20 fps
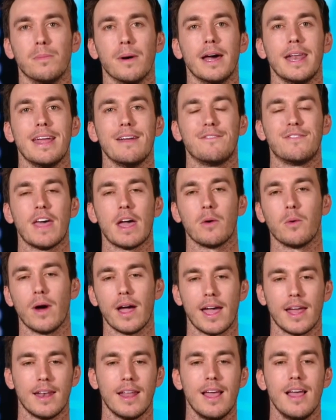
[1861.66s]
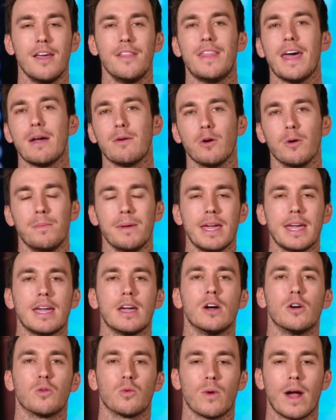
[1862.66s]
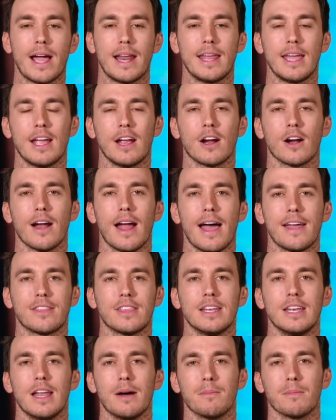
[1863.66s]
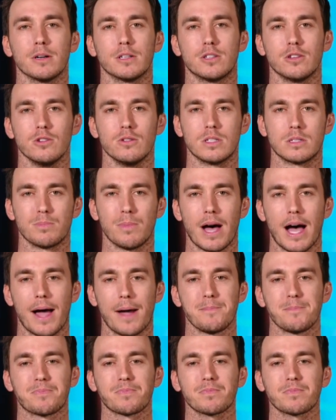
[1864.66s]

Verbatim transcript: But if they win, they will be right here at the number two spot.